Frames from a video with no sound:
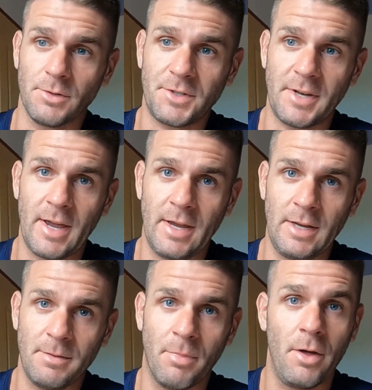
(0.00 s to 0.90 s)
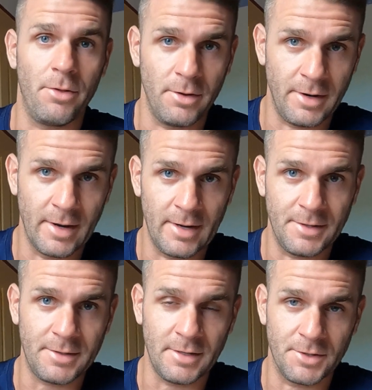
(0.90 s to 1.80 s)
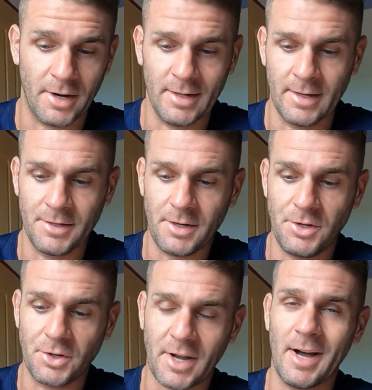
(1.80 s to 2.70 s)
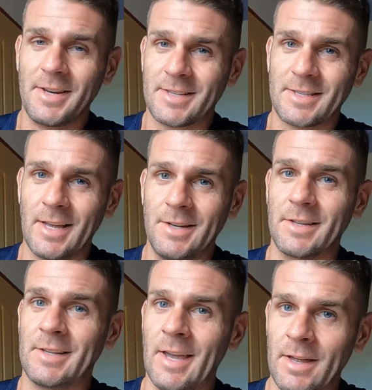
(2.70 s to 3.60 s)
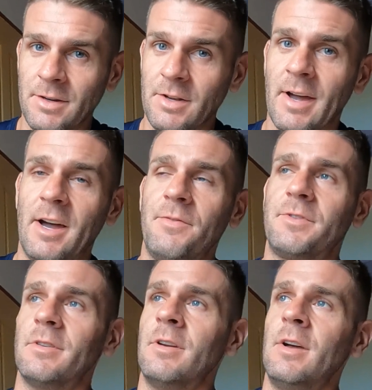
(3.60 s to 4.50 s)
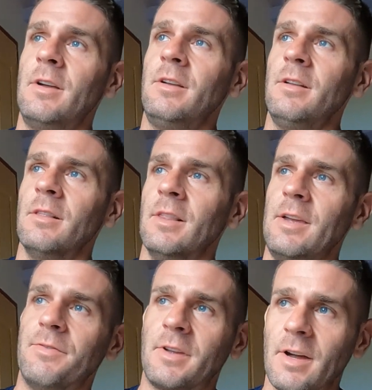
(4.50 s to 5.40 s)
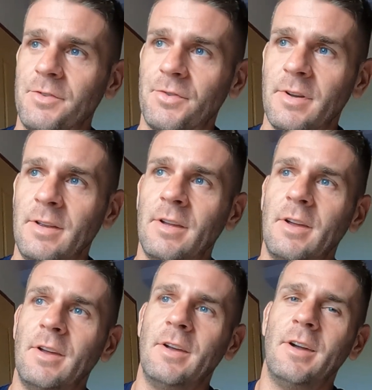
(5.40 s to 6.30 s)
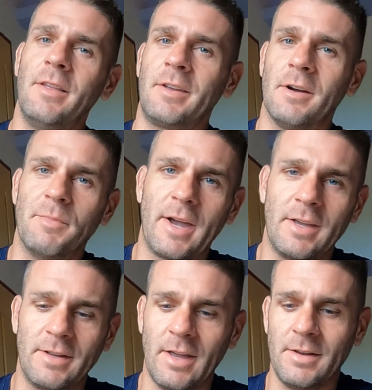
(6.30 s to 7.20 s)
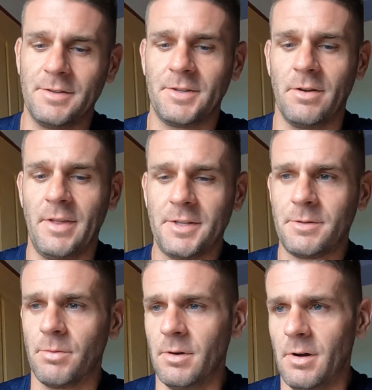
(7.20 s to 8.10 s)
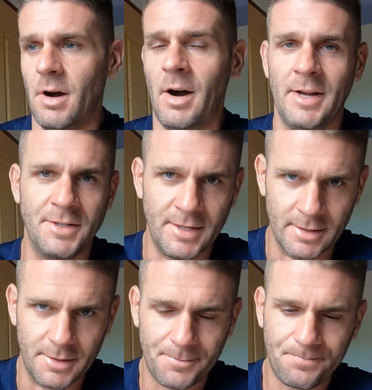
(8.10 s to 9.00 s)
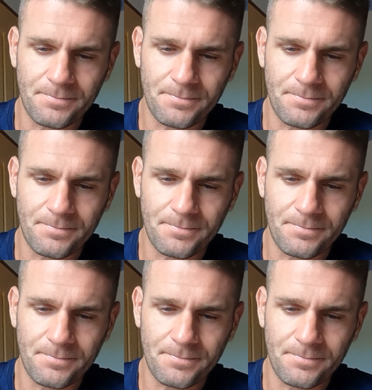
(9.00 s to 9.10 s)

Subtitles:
stay by 30 days in Thailand, you can't extend again. You have to leave the country and then come back in again. So that's what I did.